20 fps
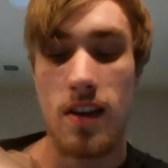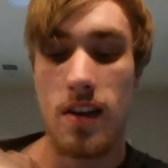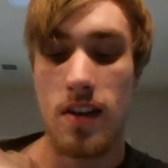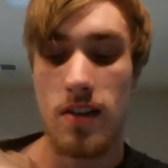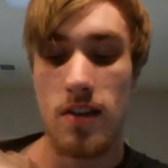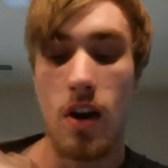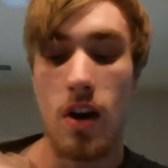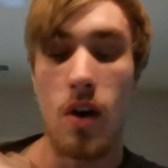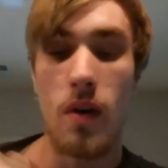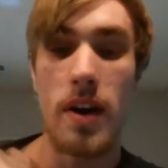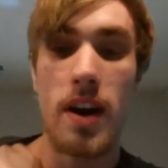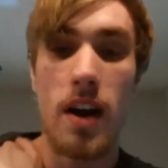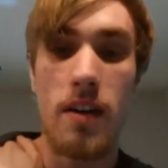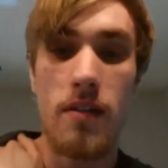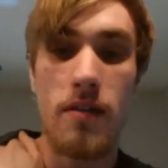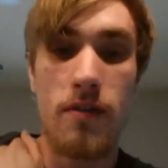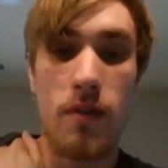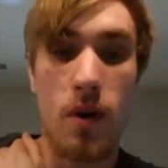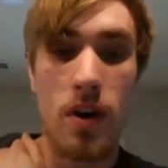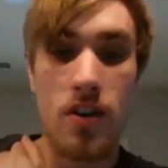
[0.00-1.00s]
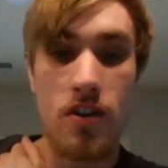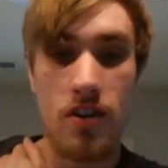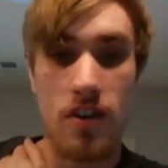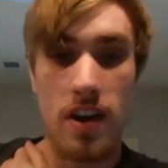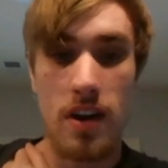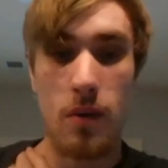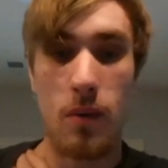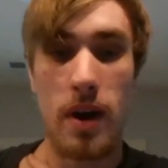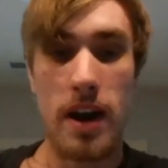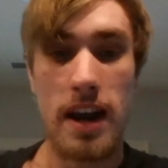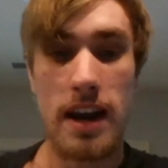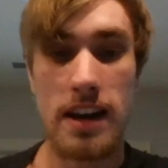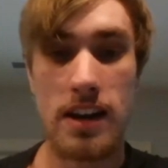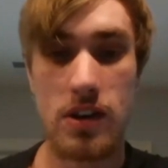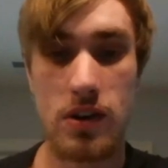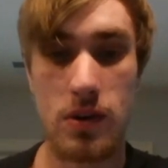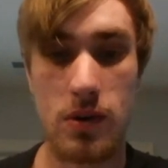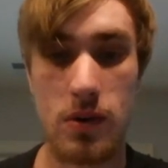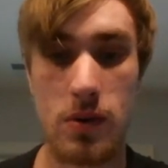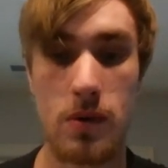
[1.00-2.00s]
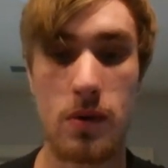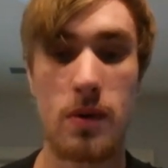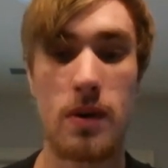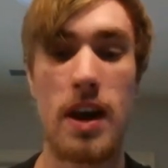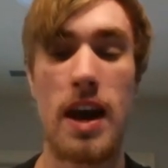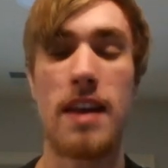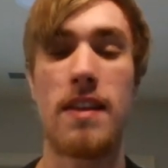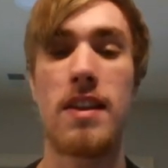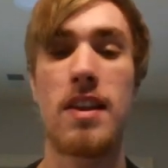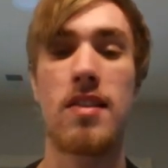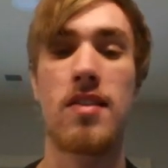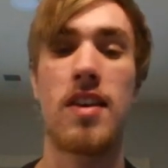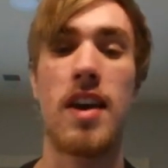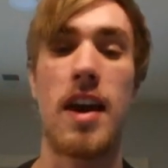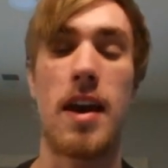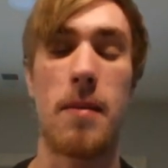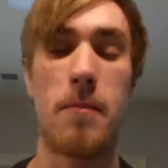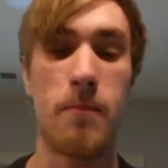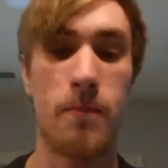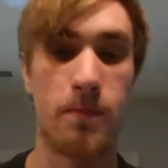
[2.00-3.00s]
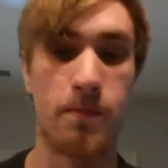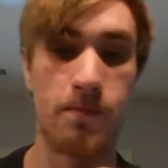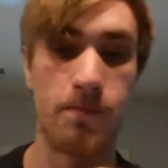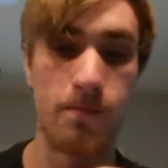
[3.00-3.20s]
So an unfortunate way to end this game.